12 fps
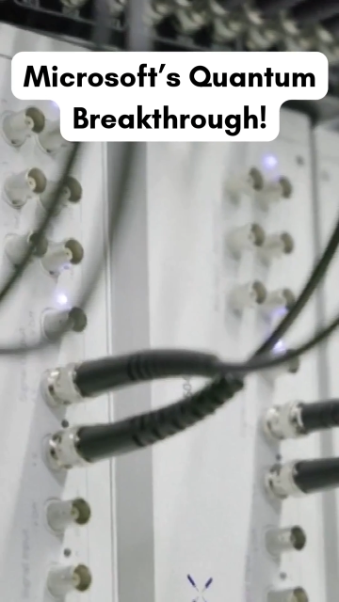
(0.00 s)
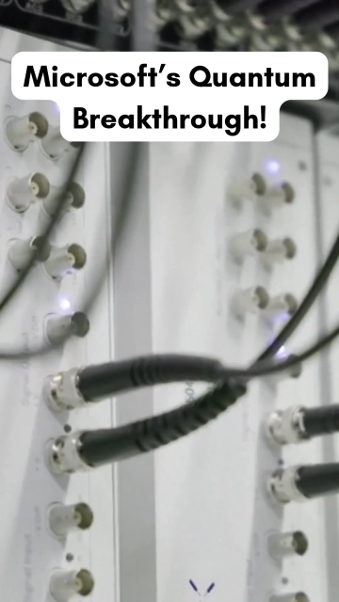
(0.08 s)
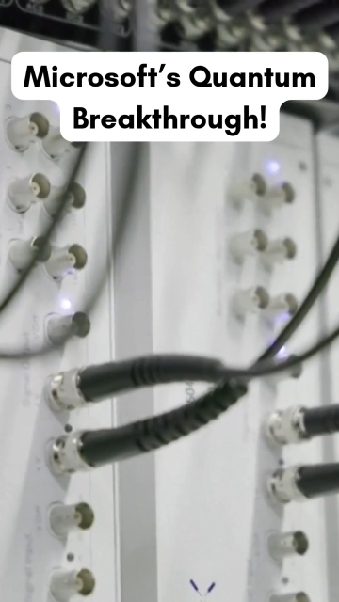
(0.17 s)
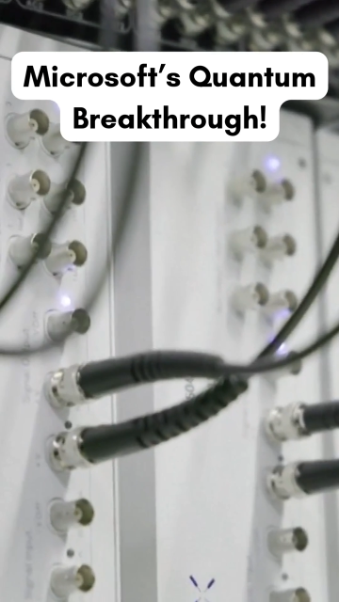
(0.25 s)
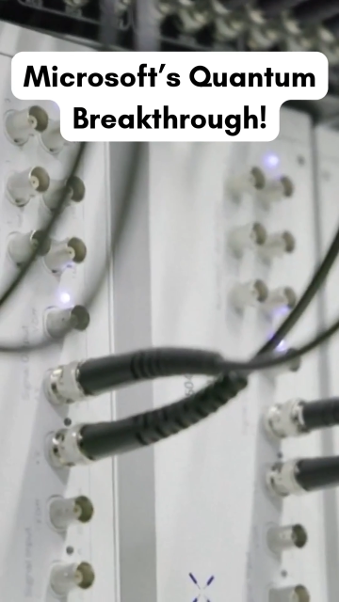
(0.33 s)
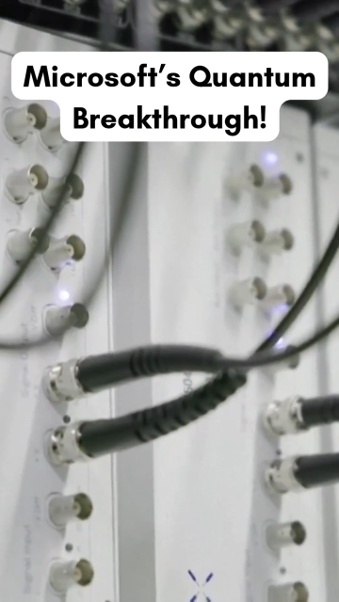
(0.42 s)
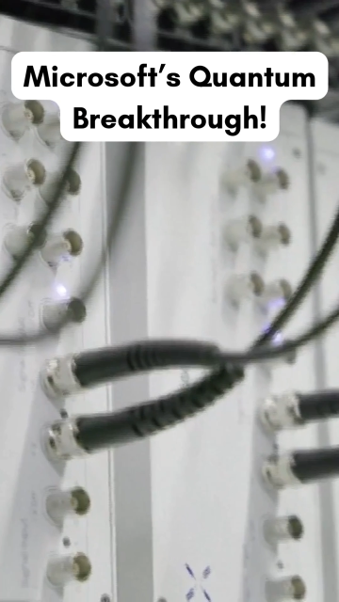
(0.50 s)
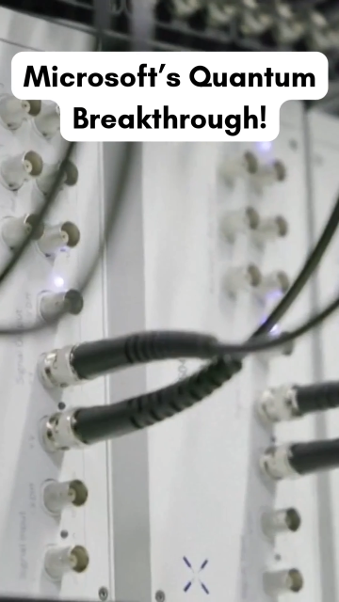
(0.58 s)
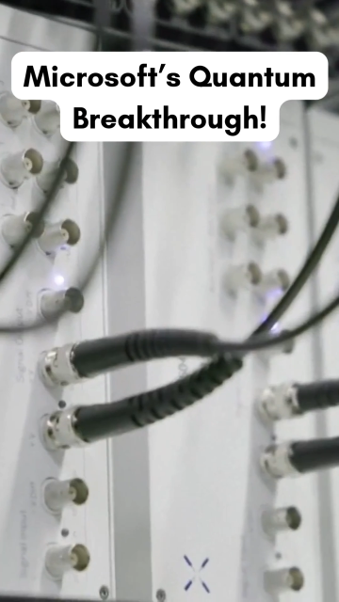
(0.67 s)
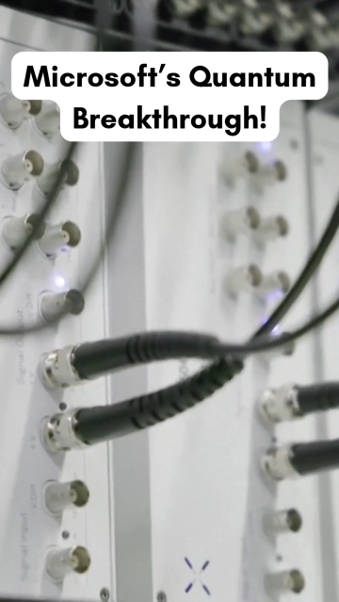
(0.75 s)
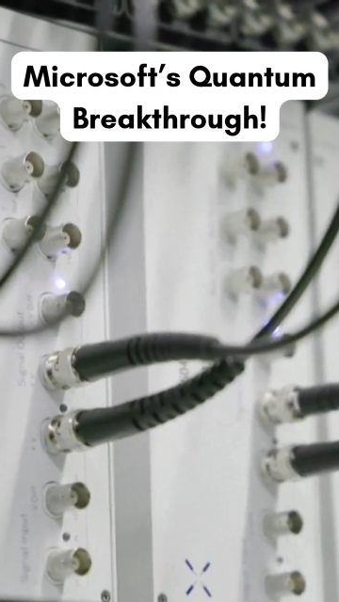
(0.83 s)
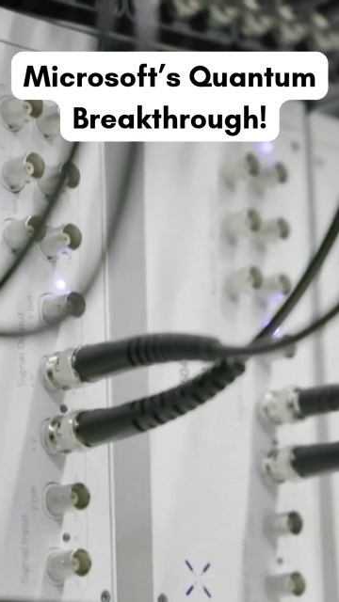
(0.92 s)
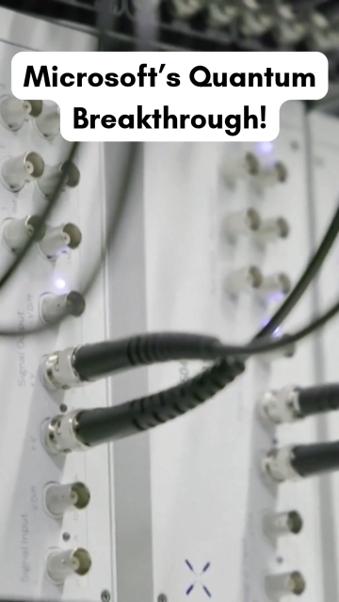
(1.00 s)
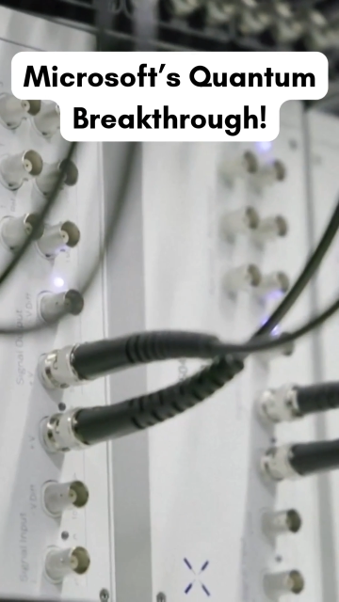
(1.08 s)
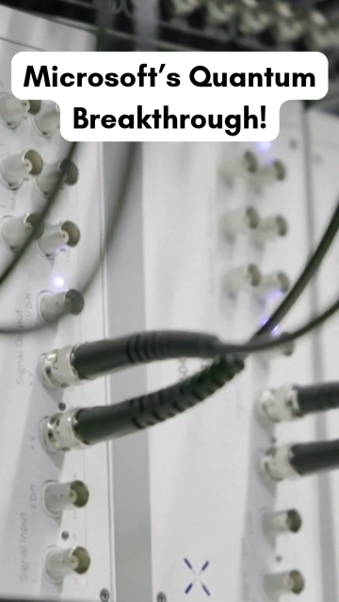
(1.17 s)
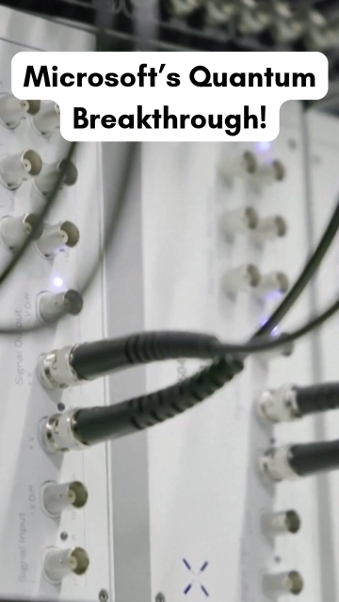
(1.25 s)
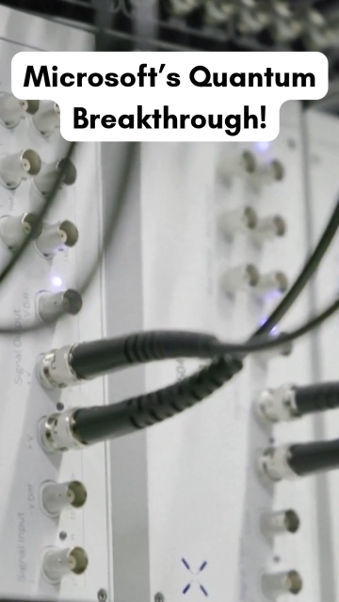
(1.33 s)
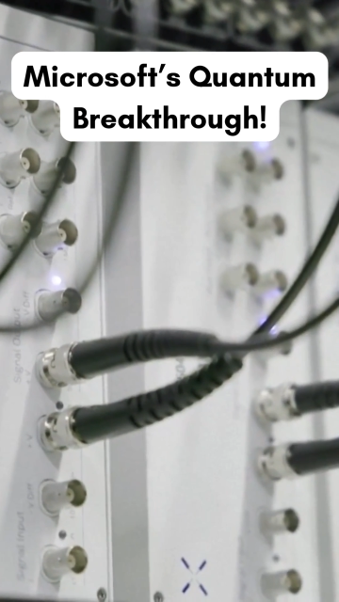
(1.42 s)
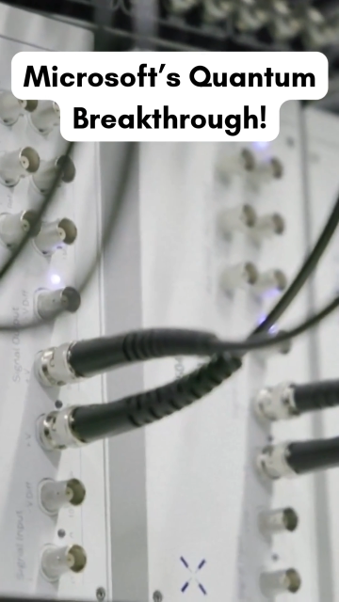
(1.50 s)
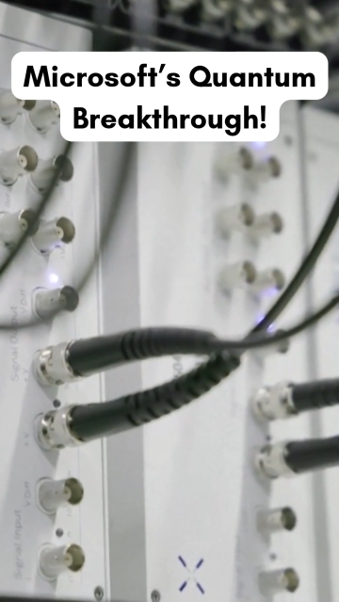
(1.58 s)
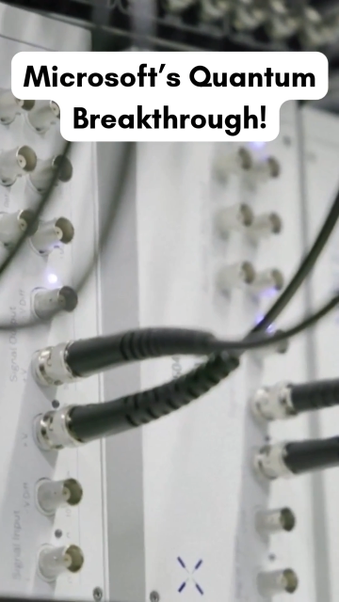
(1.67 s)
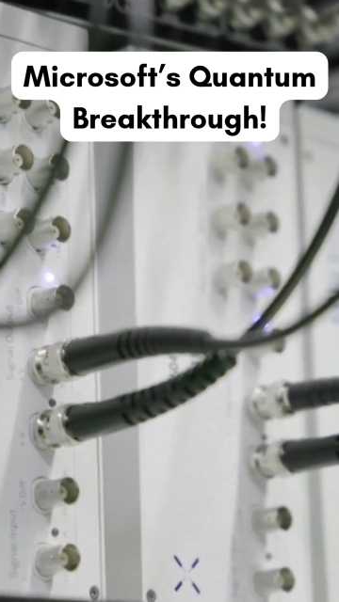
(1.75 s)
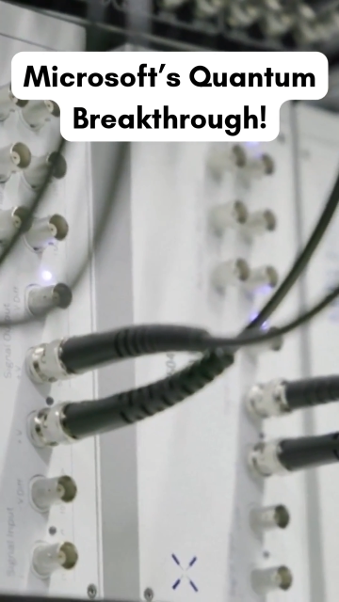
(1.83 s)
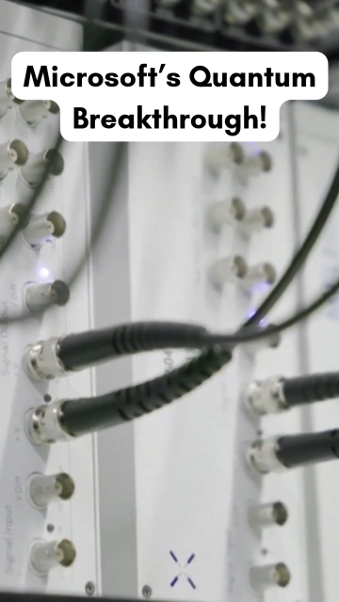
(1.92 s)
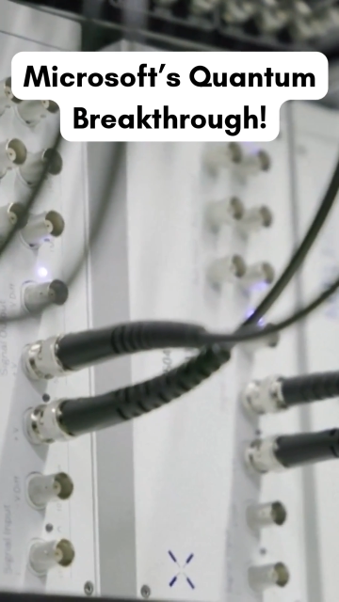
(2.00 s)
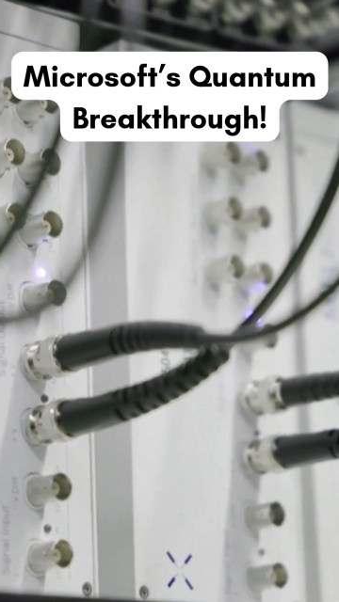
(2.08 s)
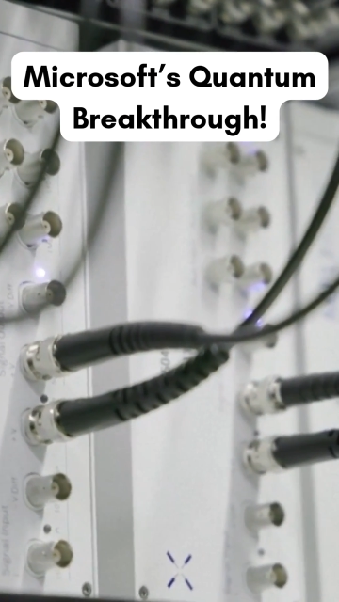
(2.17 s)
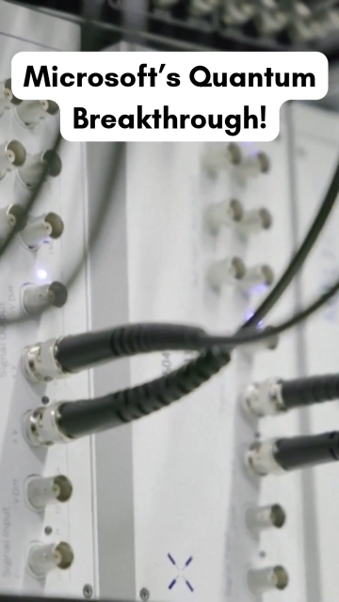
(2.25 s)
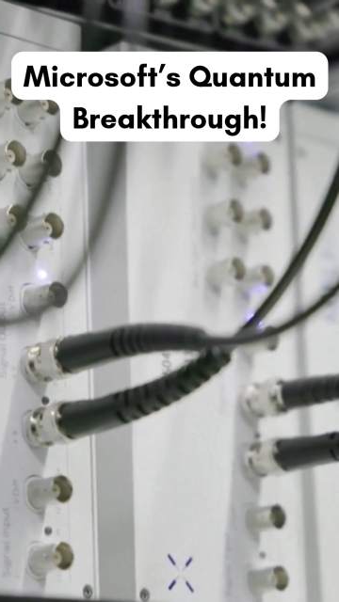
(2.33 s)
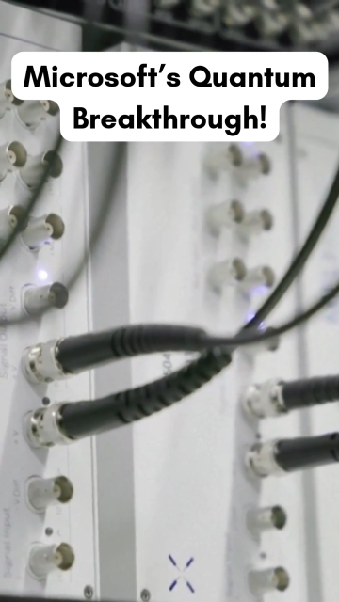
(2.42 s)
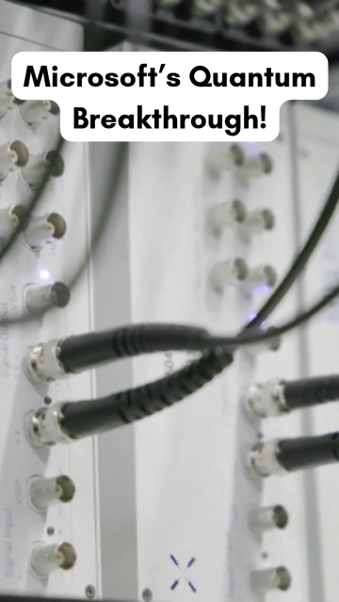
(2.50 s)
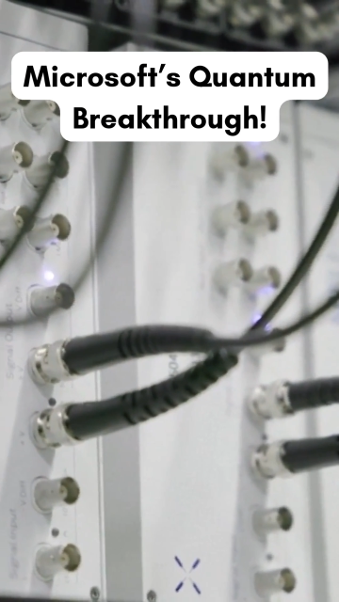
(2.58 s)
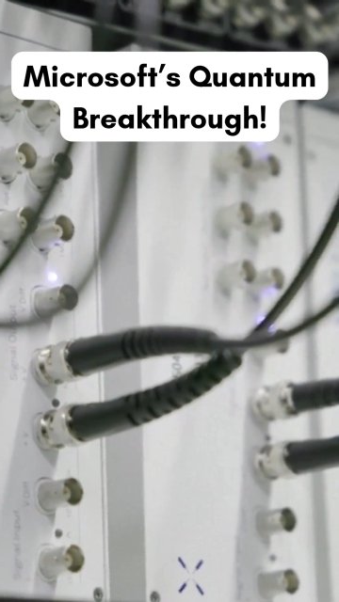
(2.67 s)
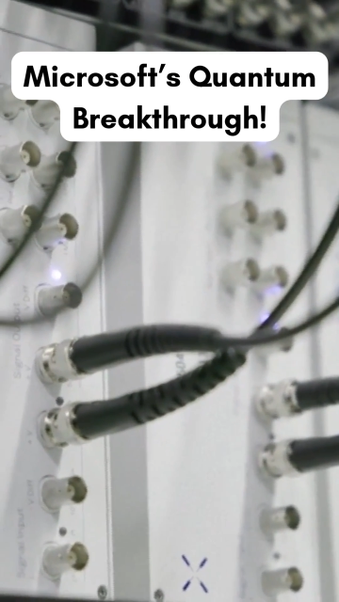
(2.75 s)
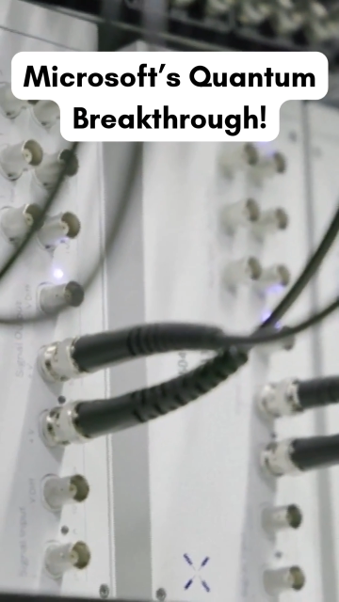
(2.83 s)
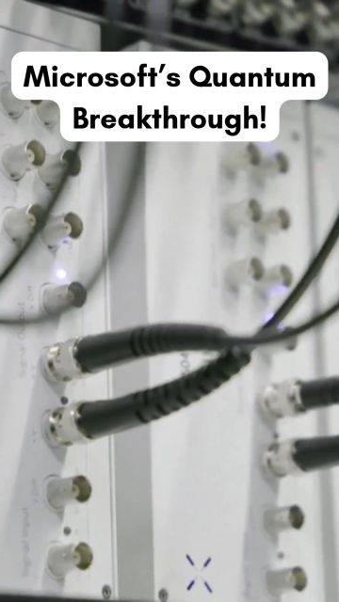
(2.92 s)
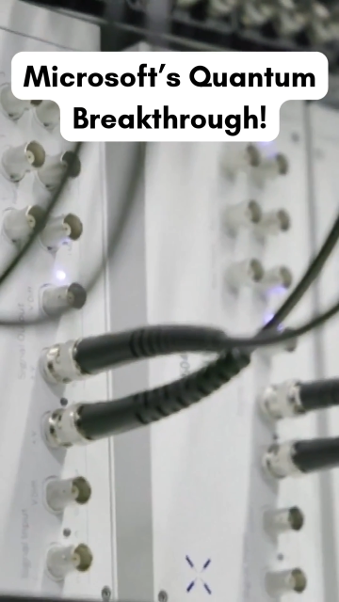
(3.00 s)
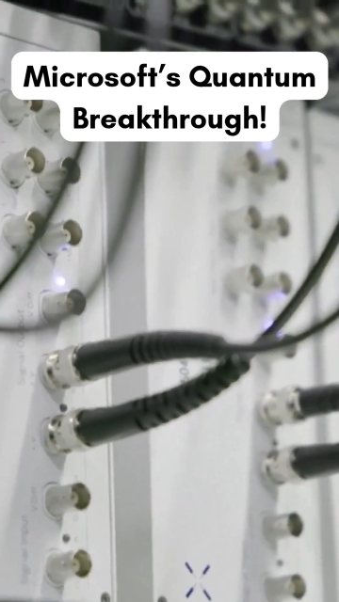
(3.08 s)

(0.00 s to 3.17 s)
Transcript: Nobody's mouth can be seen.